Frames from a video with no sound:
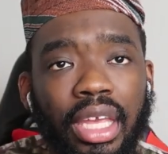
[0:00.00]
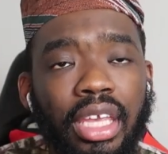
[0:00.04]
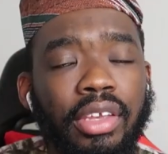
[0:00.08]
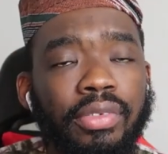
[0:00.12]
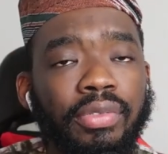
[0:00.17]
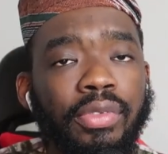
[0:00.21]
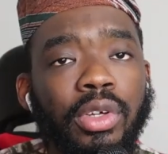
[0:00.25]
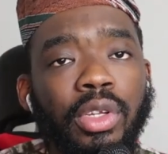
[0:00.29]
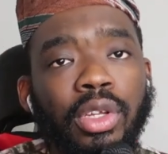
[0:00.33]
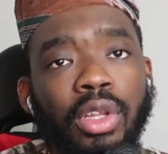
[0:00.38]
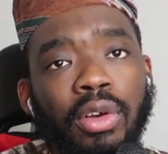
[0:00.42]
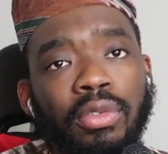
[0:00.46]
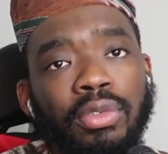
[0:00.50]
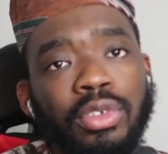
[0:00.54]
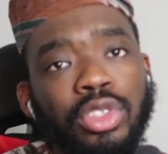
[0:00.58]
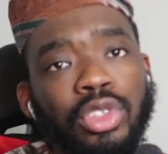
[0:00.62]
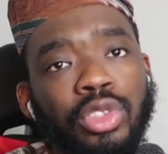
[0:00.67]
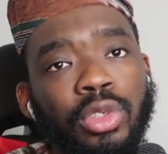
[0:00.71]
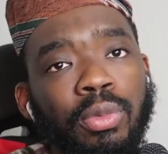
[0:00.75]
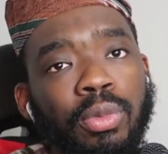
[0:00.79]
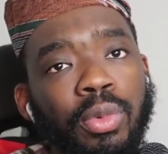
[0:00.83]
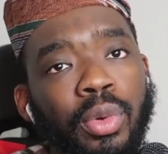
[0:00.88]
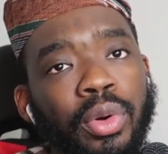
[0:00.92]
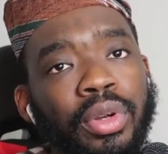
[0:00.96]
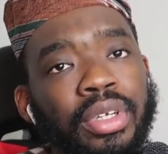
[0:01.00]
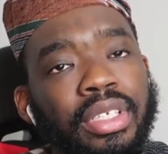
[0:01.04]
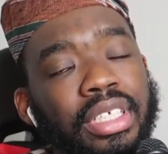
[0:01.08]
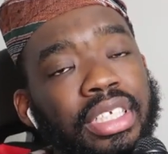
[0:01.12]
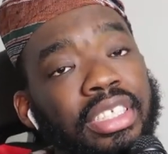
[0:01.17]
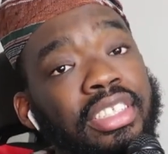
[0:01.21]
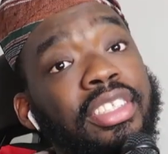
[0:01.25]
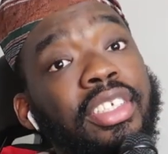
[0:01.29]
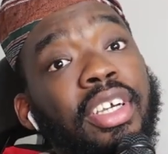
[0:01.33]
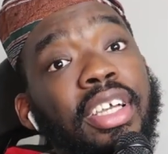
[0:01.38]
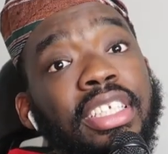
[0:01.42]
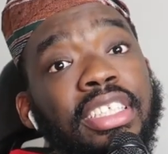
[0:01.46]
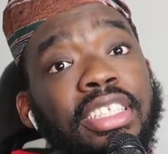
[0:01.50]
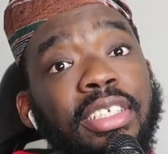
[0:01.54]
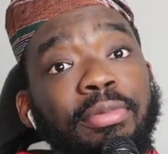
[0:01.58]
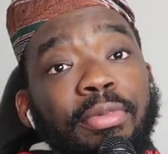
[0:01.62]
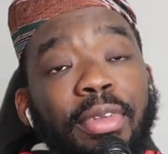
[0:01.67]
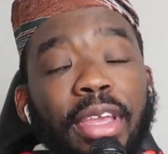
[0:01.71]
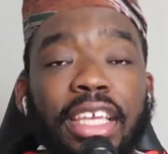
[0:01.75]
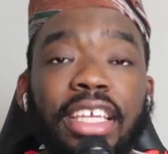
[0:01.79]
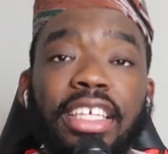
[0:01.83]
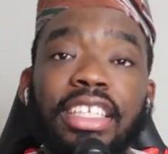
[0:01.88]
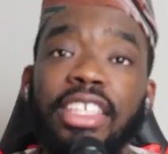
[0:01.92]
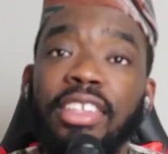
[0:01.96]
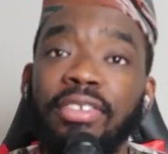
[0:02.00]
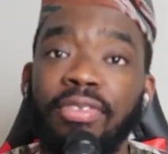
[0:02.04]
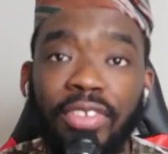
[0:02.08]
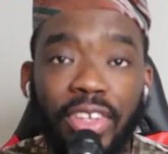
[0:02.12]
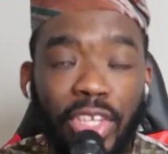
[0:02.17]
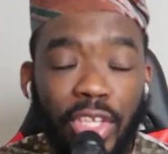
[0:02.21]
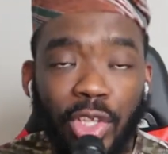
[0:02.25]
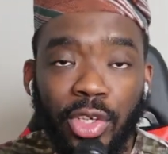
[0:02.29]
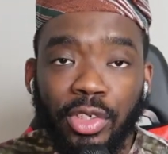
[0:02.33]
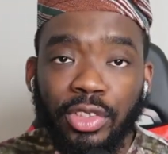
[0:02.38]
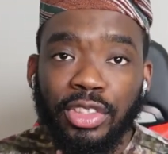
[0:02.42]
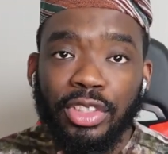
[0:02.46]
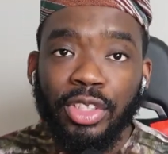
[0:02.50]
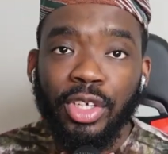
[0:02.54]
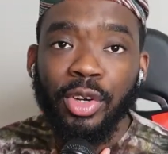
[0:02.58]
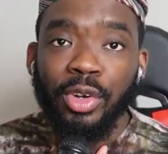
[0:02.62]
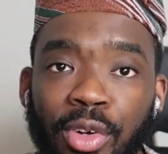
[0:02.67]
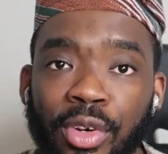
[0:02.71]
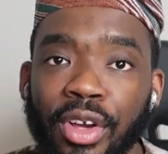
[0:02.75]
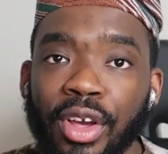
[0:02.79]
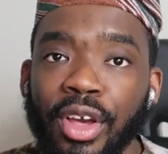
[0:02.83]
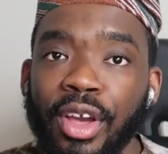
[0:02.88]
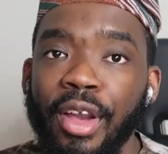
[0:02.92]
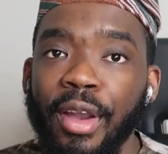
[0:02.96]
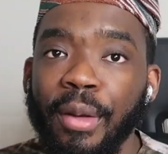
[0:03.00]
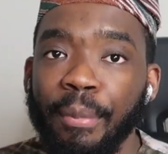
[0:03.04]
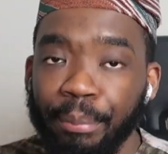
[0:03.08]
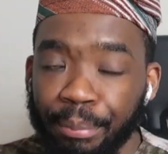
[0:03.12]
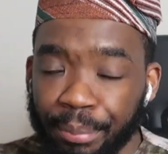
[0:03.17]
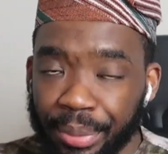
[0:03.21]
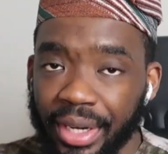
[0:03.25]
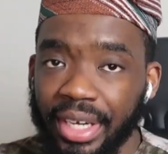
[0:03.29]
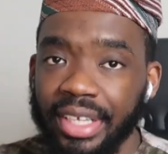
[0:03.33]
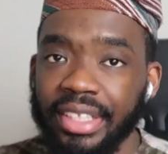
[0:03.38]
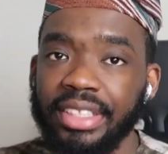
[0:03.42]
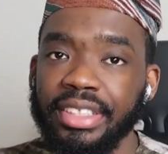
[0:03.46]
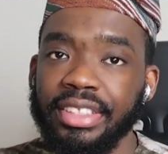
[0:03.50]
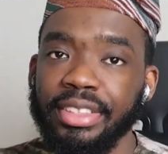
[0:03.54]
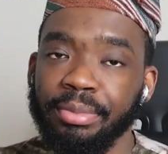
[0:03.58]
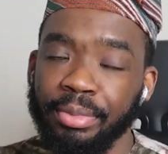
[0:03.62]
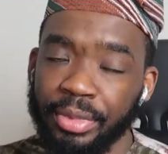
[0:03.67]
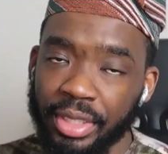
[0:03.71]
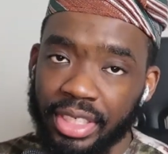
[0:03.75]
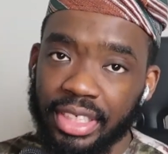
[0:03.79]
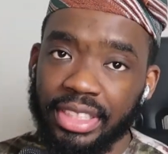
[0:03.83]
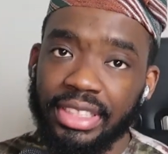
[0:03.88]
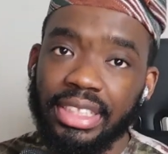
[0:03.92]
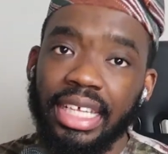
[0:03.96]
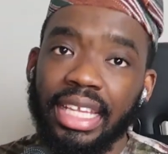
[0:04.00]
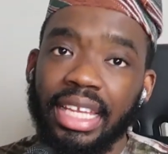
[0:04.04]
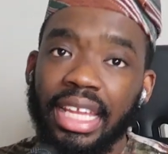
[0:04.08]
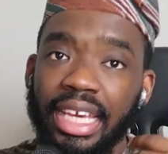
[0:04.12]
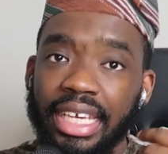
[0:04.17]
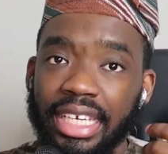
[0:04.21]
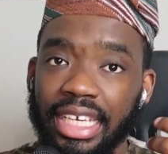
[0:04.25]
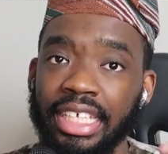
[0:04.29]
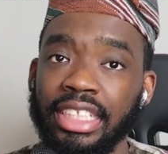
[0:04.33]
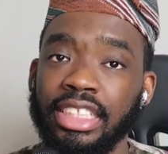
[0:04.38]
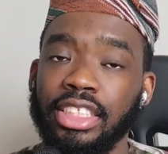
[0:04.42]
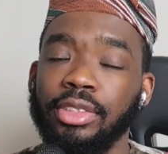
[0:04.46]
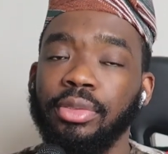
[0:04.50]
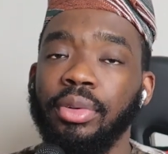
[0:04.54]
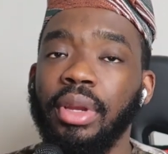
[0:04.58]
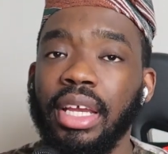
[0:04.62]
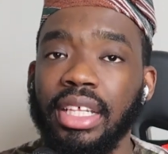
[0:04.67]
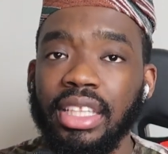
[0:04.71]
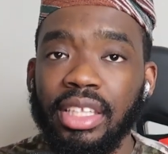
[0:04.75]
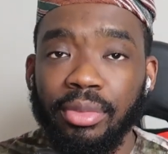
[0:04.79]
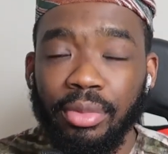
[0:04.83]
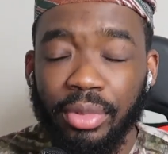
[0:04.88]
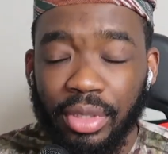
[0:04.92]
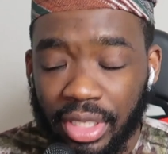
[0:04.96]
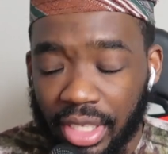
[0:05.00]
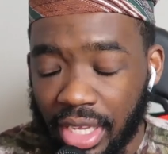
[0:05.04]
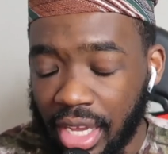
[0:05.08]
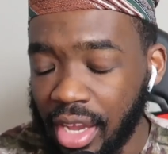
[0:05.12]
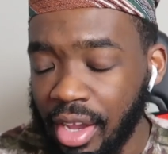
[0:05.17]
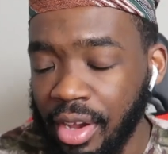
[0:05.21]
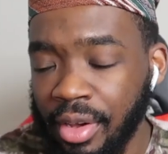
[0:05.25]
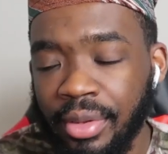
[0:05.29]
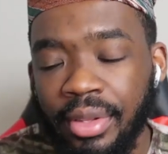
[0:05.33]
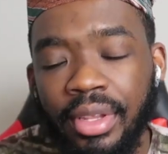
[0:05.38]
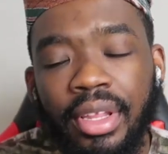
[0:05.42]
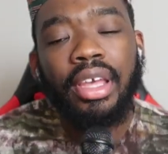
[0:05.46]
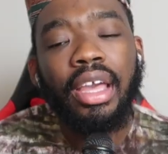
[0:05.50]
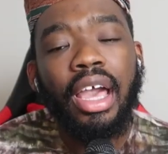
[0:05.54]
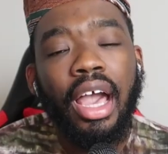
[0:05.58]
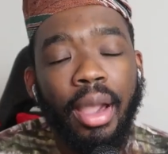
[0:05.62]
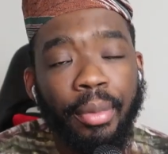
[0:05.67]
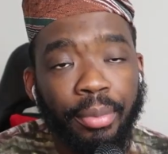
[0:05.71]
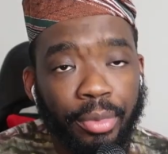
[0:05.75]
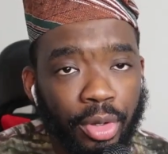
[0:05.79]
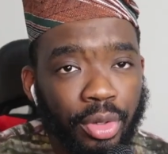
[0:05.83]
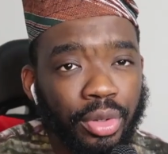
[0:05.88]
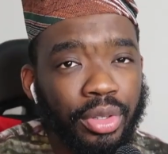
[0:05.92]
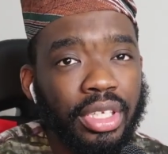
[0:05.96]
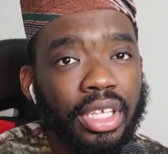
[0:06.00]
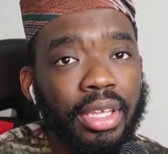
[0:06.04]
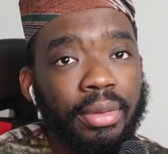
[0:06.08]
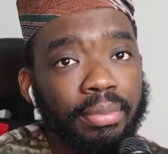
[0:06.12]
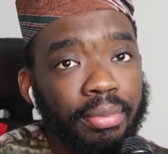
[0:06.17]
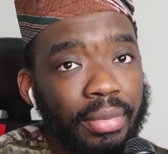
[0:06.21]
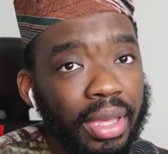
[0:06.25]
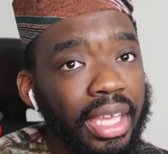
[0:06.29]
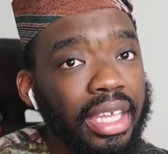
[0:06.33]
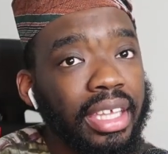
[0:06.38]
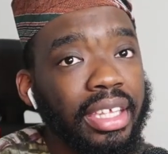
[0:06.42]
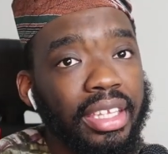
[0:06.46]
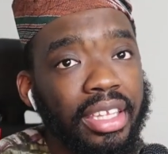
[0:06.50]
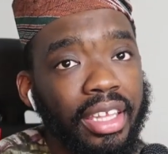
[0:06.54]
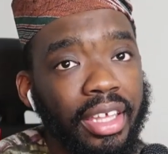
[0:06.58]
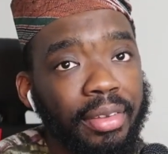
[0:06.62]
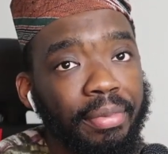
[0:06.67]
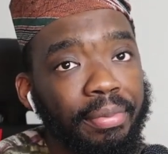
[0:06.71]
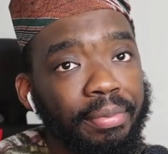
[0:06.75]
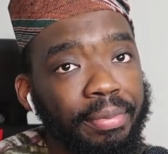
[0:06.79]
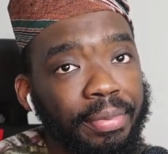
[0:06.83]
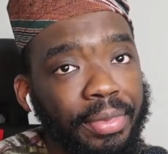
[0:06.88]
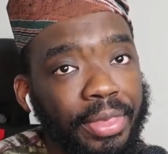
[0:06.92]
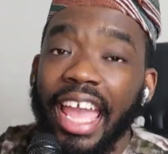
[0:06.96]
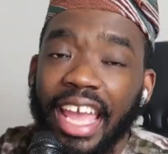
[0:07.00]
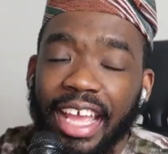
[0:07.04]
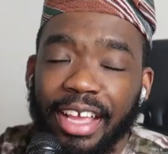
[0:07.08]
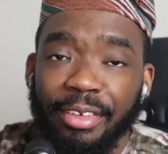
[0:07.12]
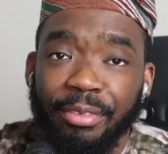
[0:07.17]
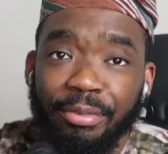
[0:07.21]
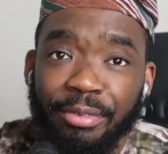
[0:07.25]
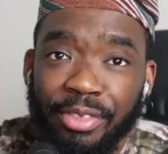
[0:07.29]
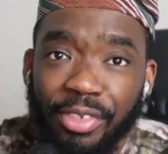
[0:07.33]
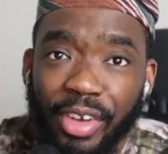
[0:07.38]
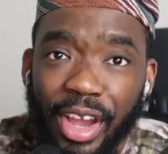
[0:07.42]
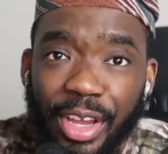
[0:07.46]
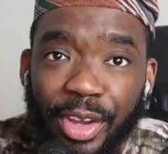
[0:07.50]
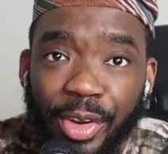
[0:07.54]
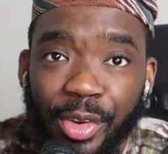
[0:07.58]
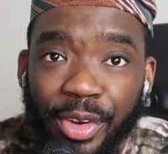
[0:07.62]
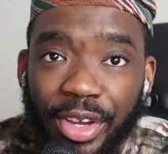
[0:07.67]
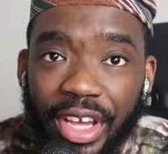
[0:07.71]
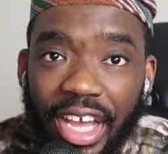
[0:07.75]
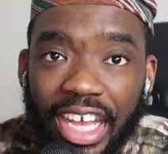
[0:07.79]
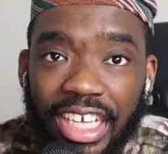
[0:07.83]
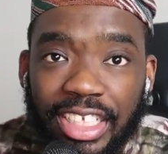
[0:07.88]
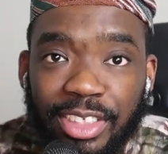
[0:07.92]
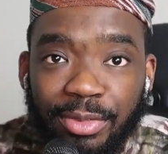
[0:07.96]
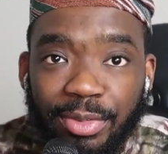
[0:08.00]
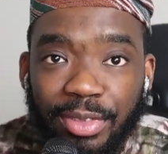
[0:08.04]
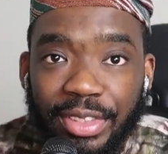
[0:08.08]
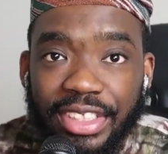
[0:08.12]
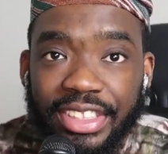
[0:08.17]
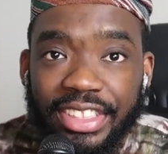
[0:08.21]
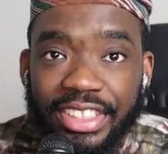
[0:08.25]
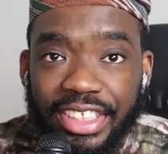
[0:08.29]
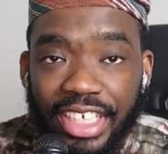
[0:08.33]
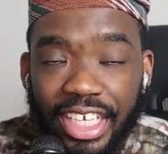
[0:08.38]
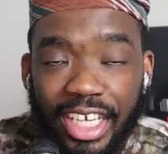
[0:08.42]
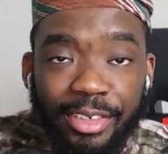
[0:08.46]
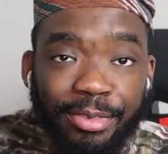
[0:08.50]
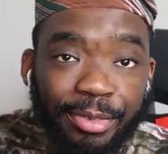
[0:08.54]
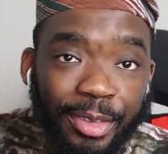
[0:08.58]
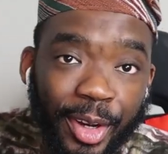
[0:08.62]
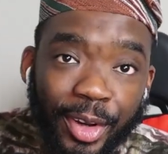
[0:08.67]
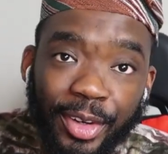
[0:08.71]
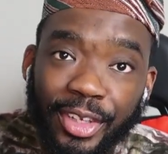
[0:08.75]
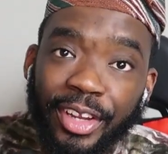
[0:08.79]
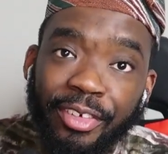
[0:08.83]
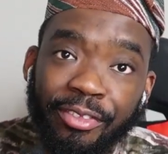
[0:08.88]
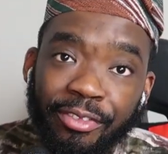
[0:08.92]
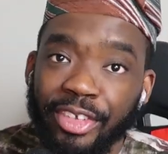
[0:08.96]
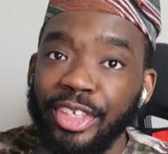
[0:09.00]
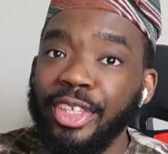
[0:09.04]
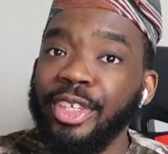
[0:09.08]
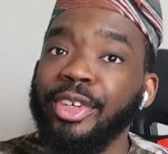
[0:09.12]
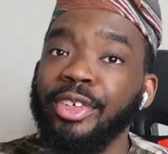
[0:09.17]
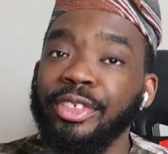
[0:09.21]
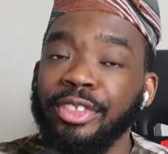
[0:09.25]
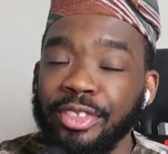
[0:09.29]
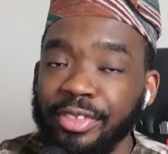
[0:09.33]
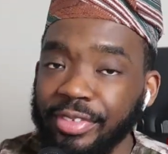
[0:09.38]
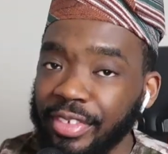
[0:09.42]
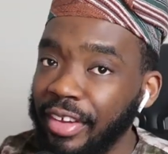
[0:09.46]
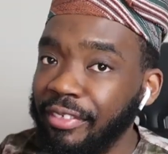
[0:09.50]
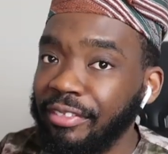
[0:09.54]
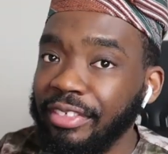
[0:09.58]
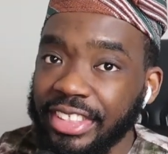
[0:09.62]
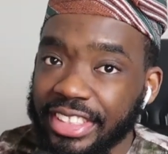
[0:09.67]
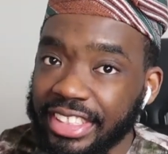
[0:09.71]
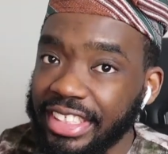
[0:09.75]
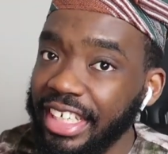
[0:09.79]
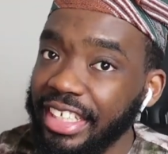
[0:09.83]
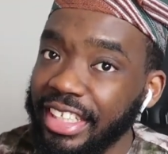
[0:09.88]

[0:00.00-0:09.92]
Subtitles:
Thank you for the love and support. It's not easy making these videos though, but because I like interacting with y'all, I'm gonna keep making them. Hey, before I go guys, please check out my other videos if you haven't